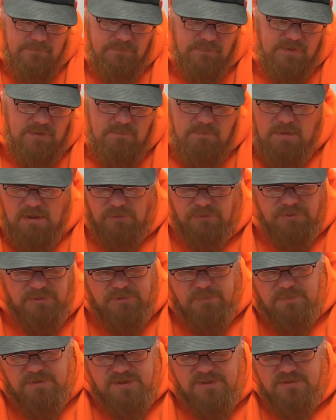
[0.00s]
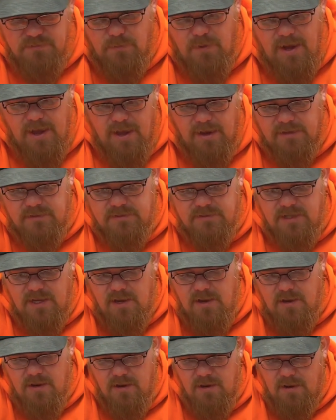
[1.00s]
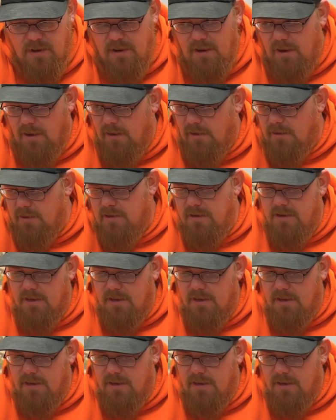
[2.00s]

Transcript: He melded the beeswax and